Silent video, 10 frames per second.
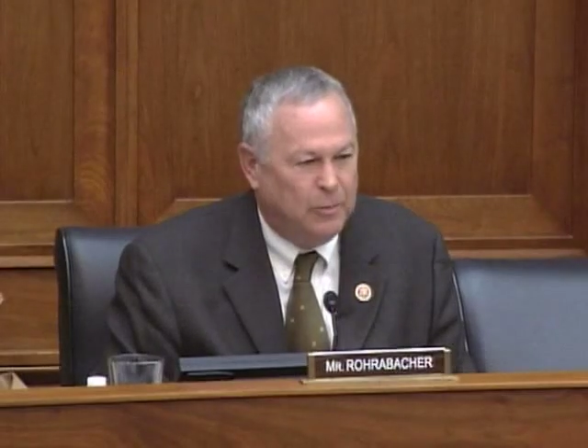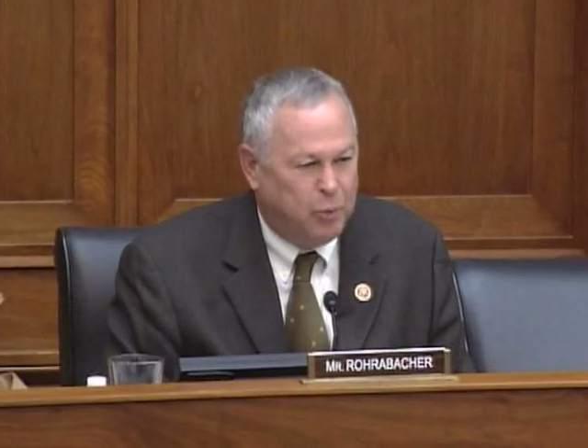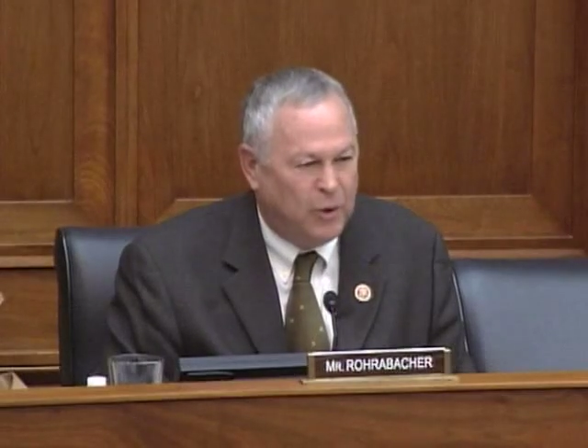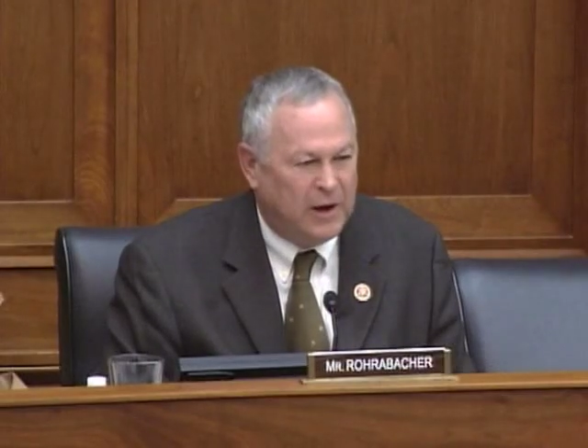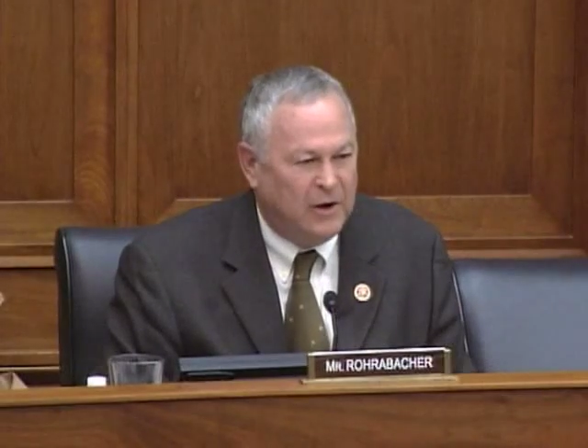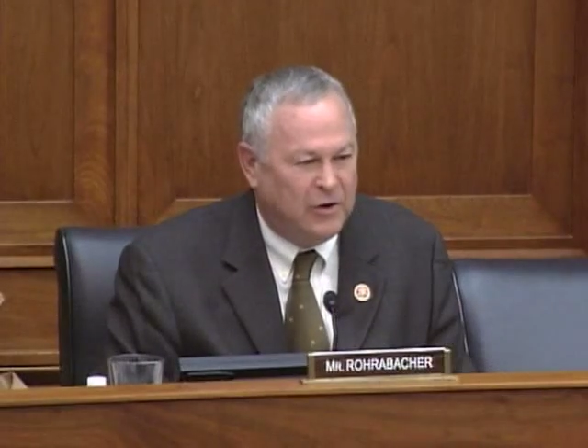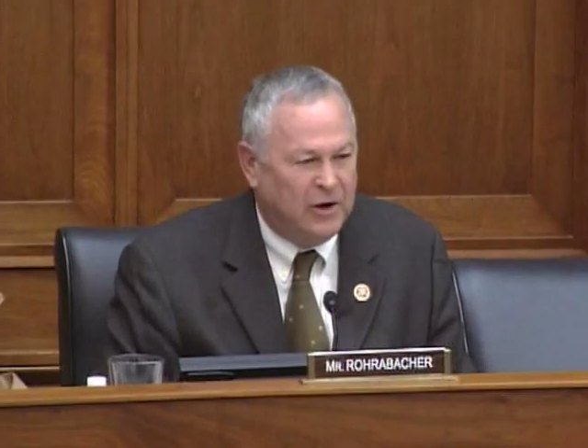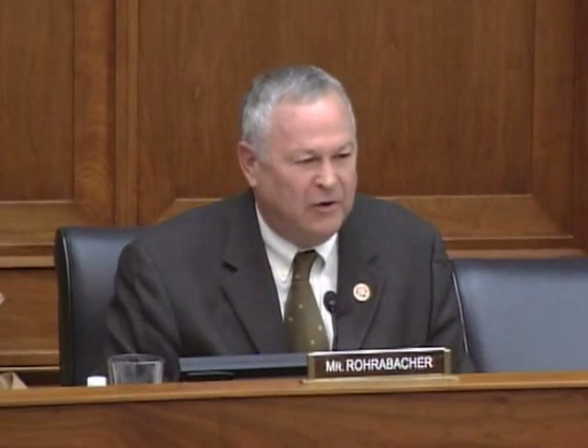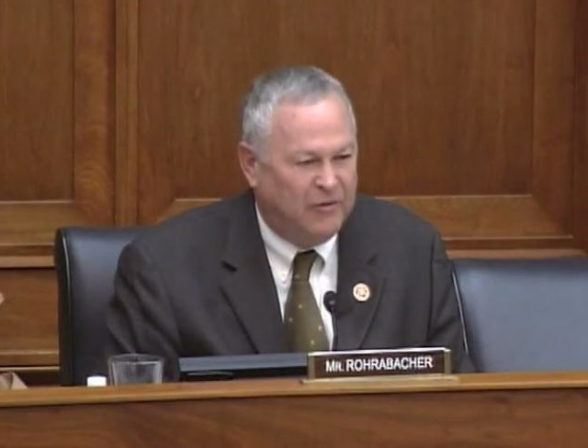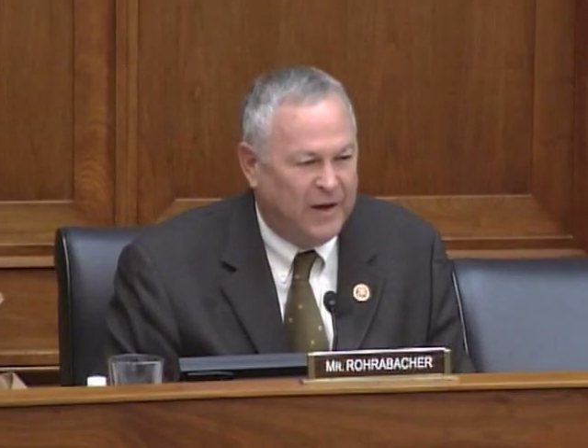to put
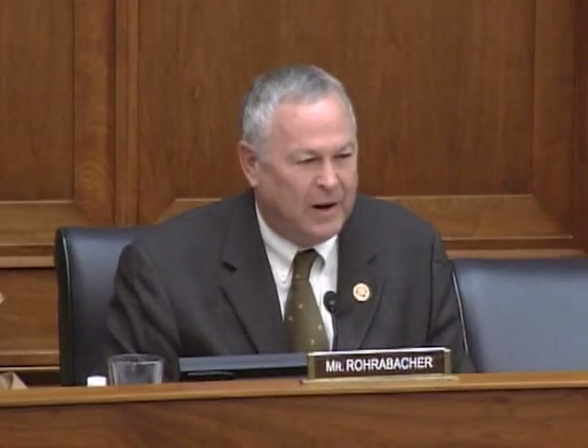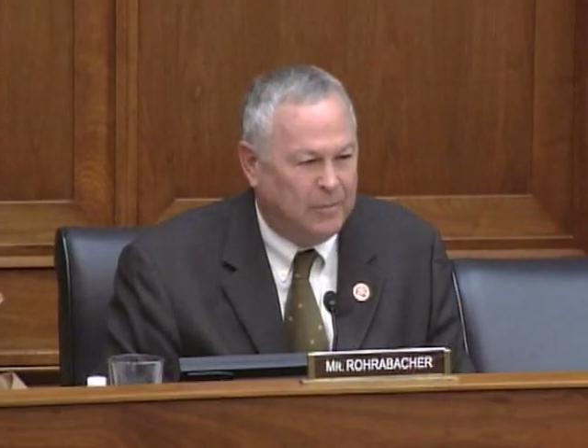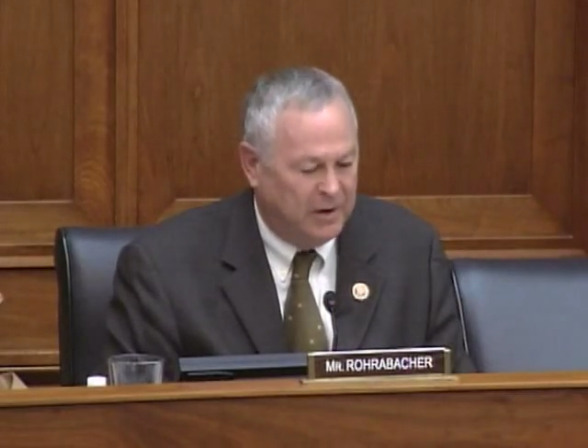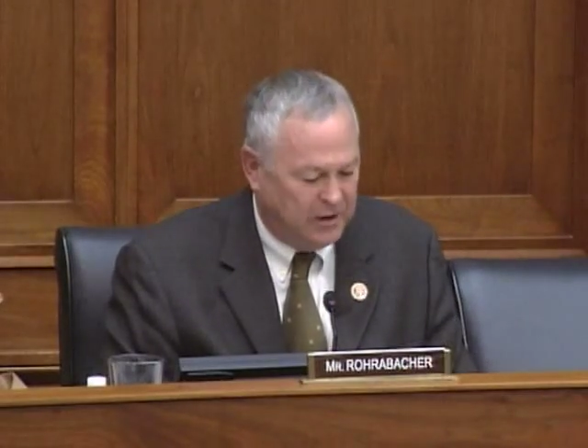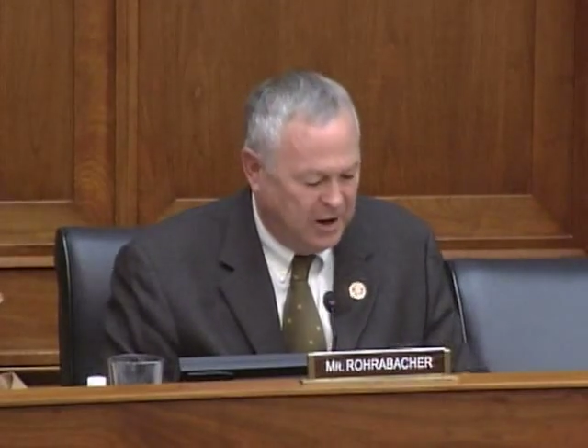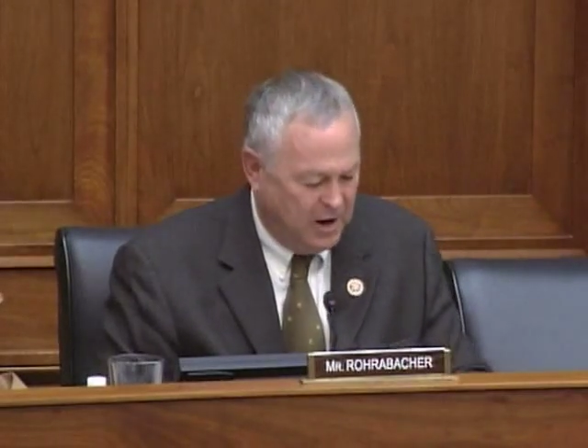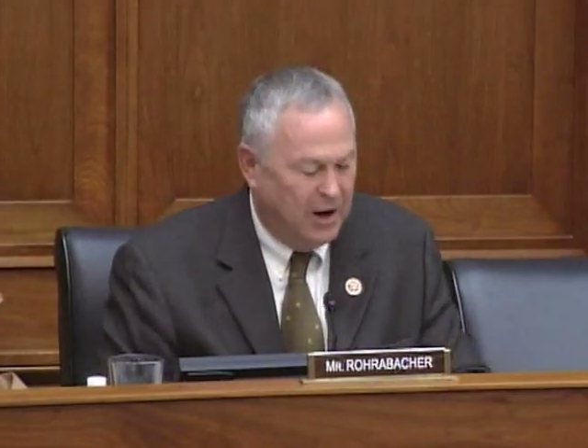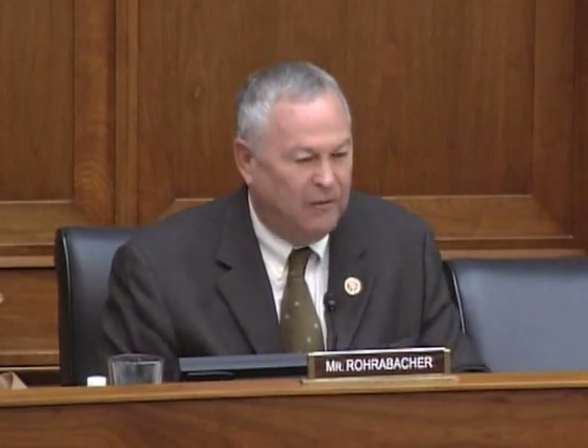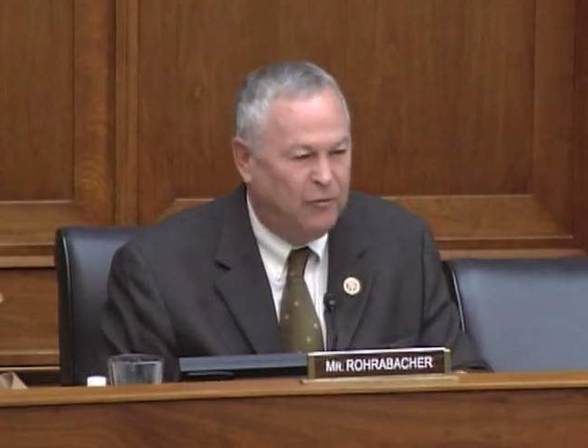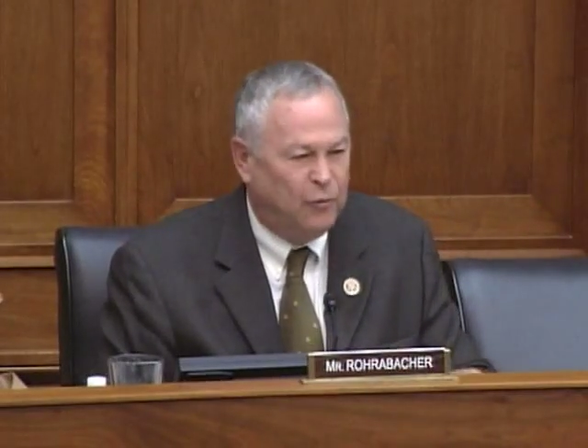into development
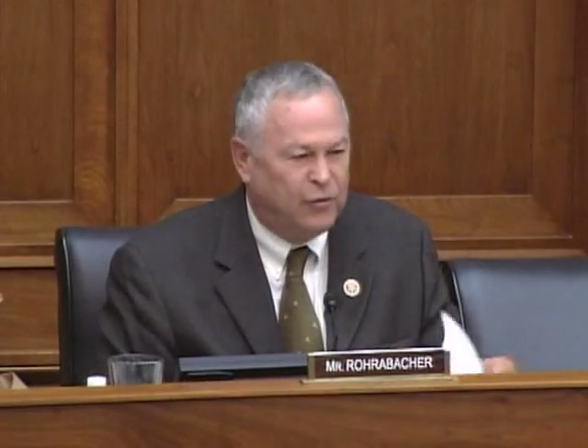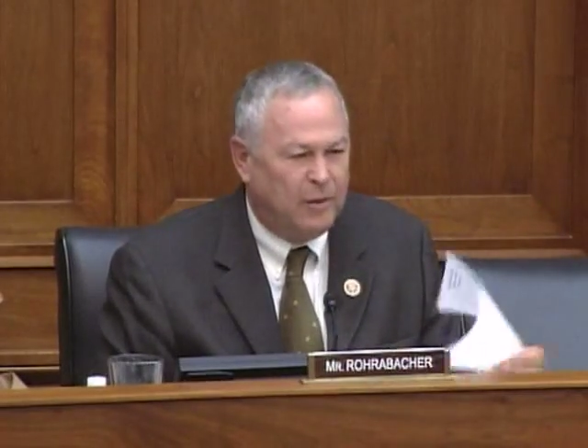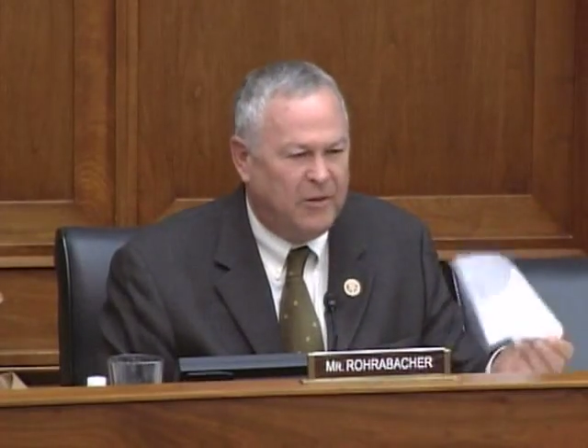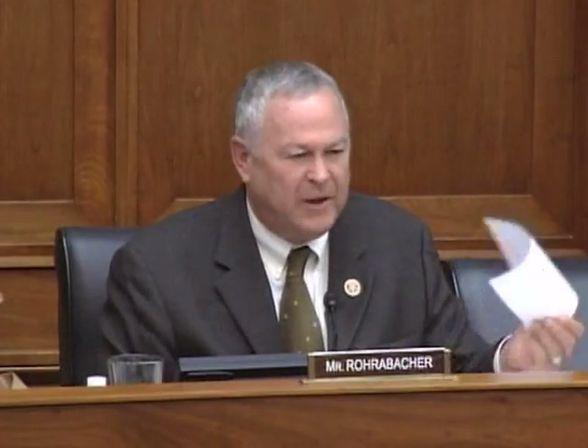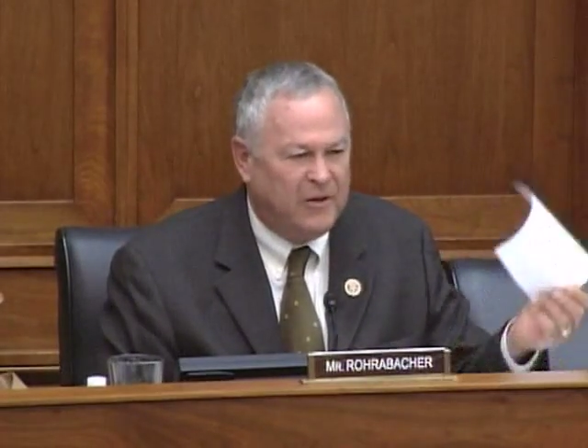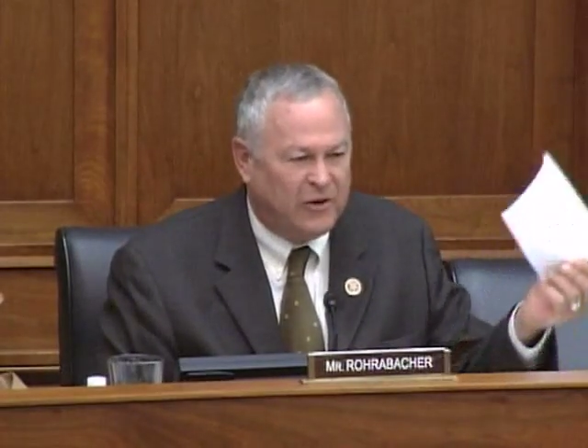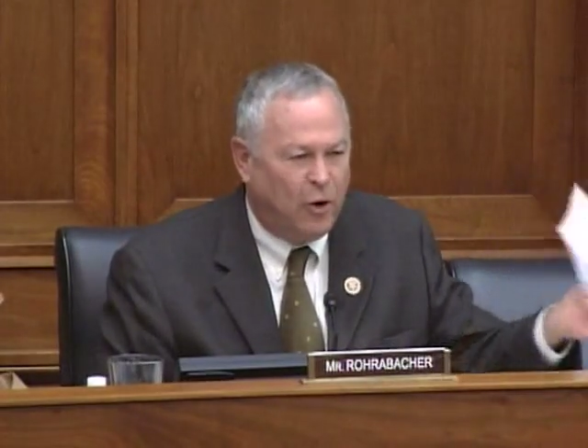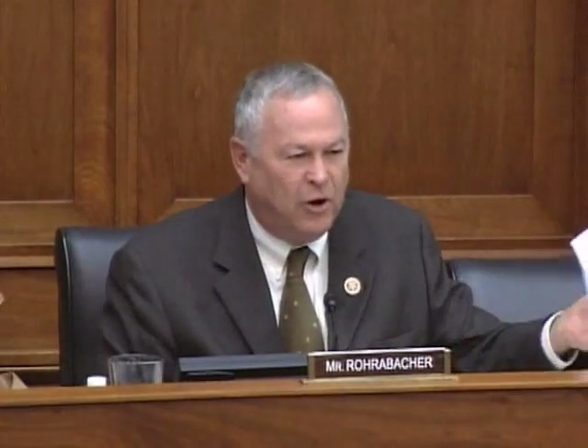of some of these